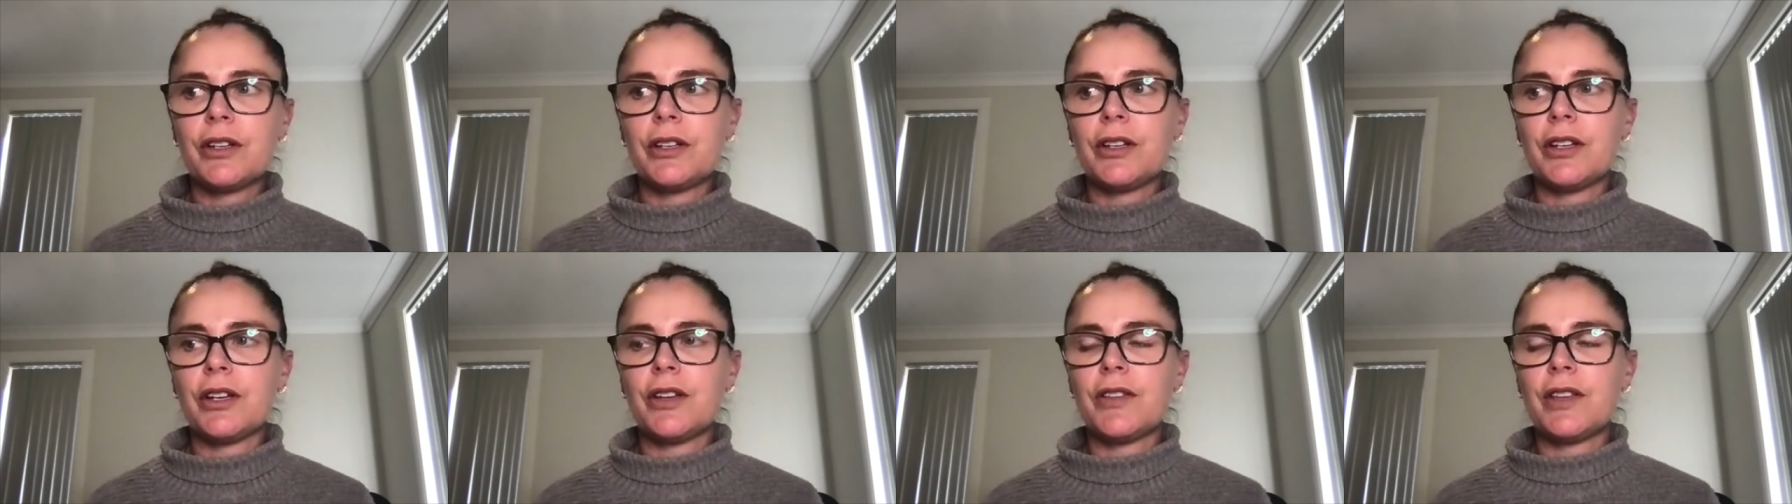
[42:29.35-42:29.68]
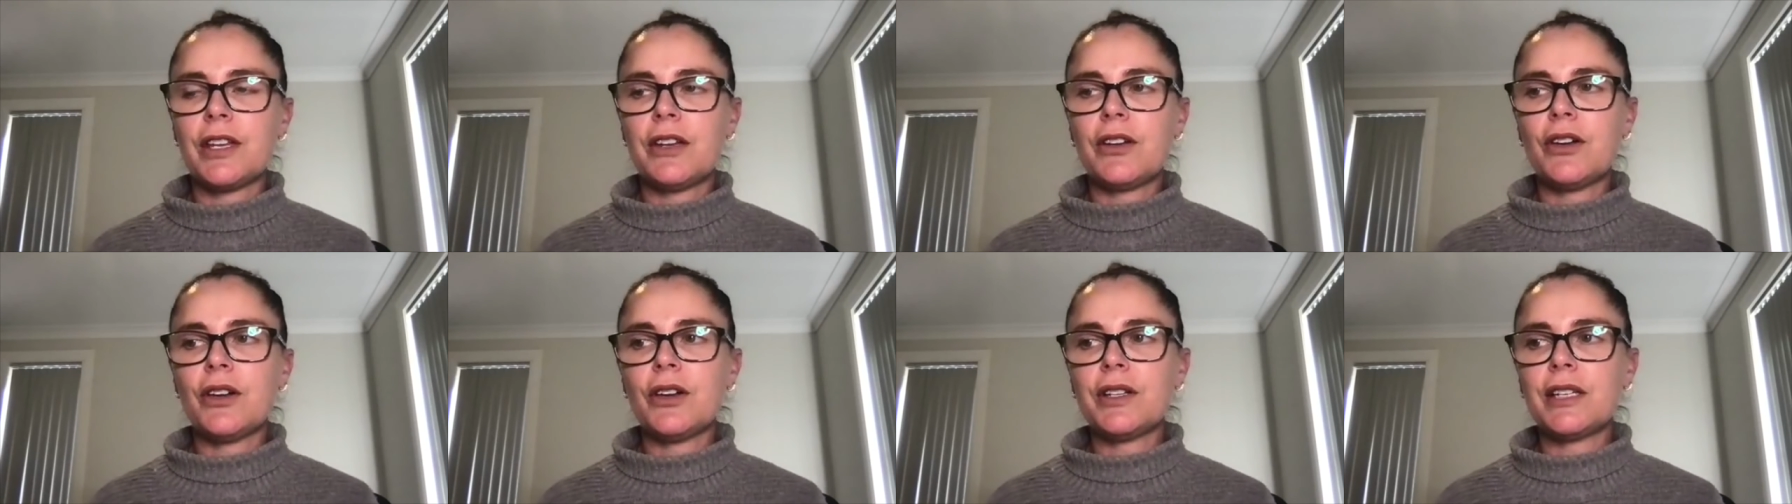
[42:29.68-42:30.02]
They're
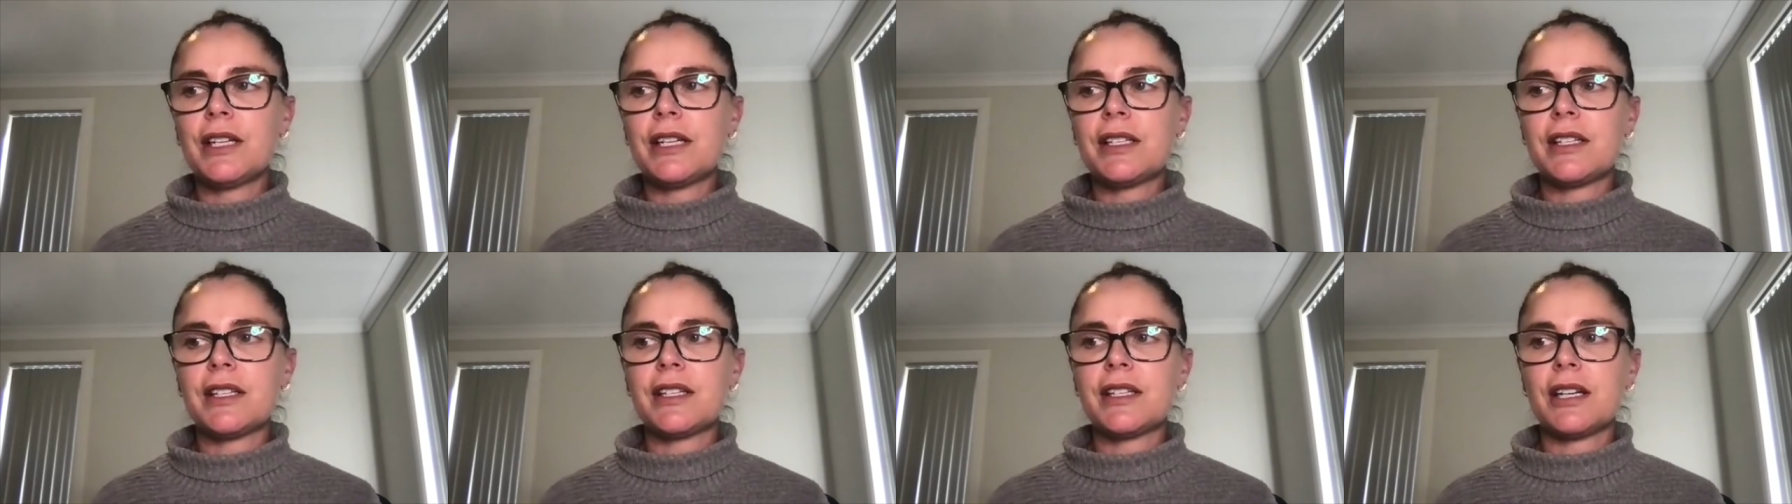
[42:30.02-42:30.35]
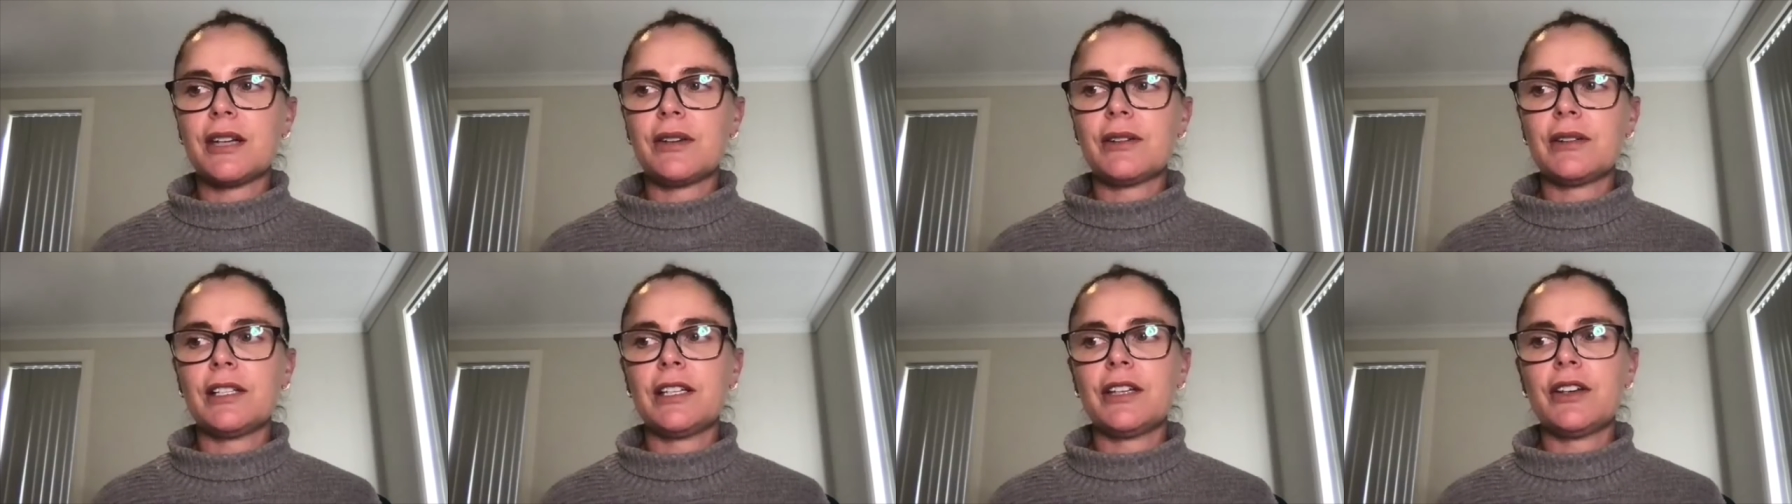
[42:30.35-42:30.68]
not
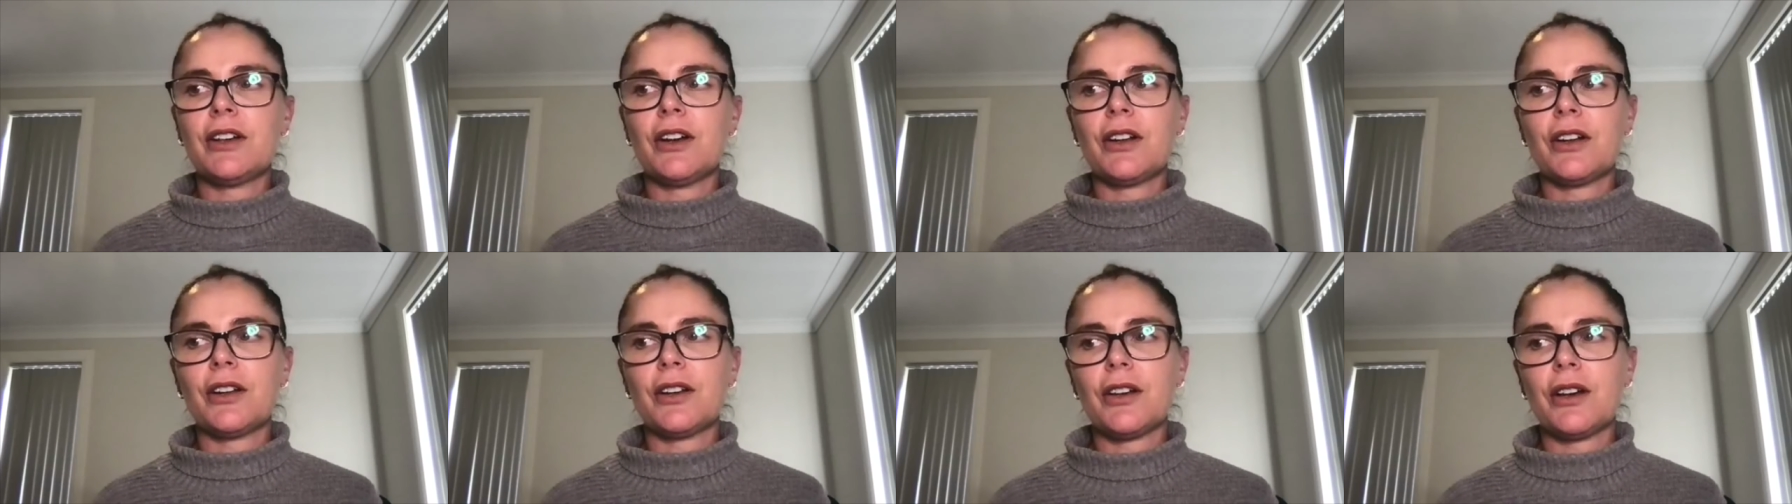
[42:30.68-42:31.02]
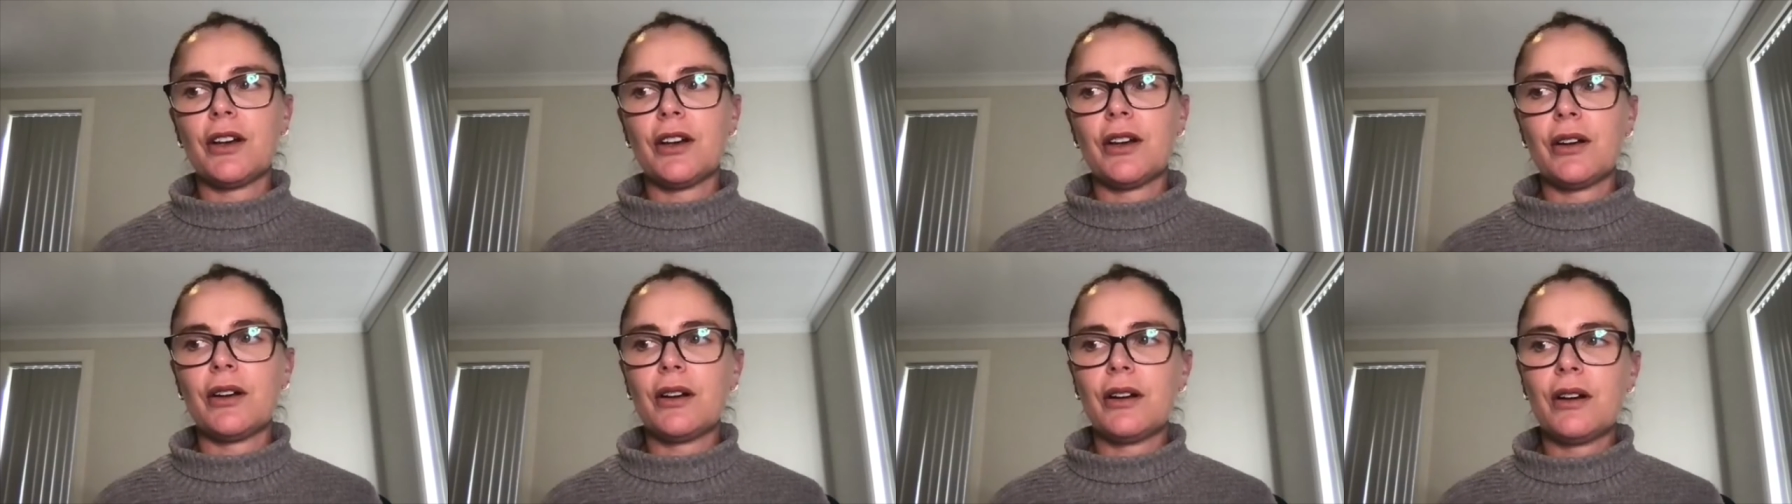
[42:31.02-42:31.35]
necessarily going to
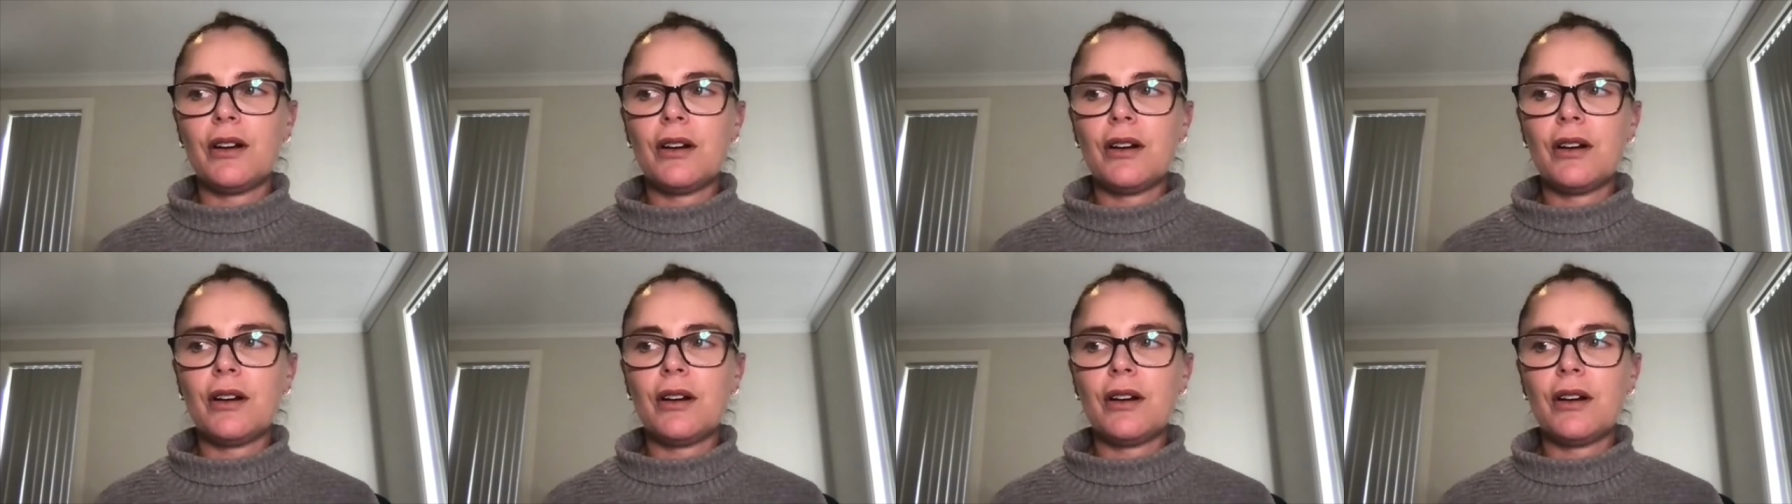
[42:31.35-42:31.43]
go,